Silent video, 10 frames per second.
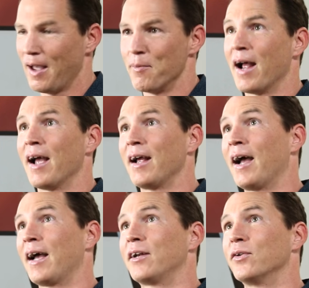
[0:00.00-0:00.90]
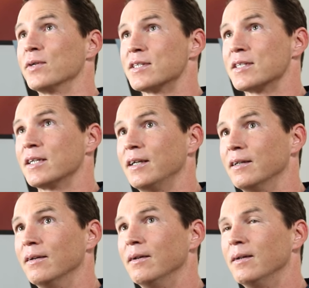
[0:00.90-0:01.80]
I mean, I, I had to do a
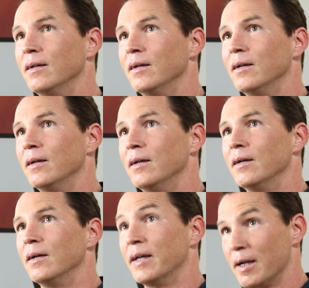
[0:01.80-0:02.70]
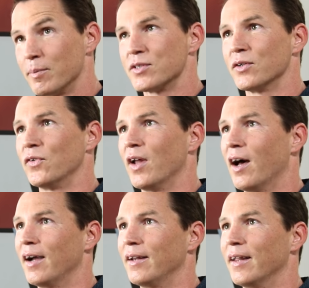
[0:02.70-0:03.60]
scene in episode
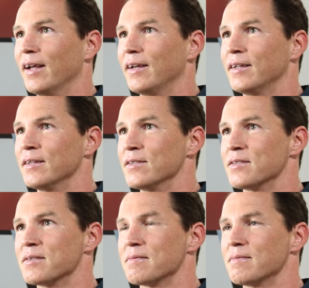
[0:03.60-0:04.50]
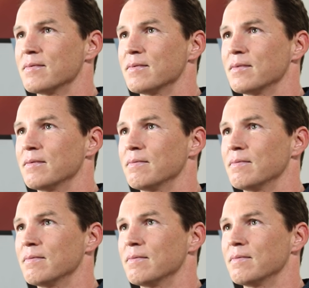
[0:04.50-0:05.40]
nine that is
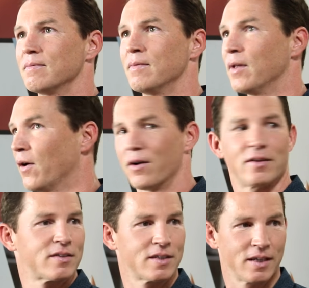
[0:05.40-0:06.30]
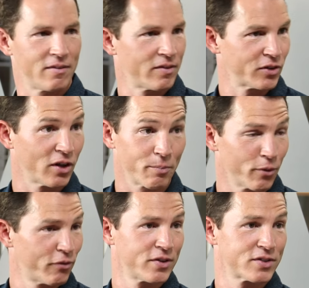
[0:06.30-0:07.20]
the hardest scene I've ever done,
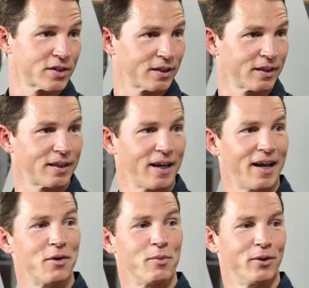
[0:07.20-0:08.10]
both physically and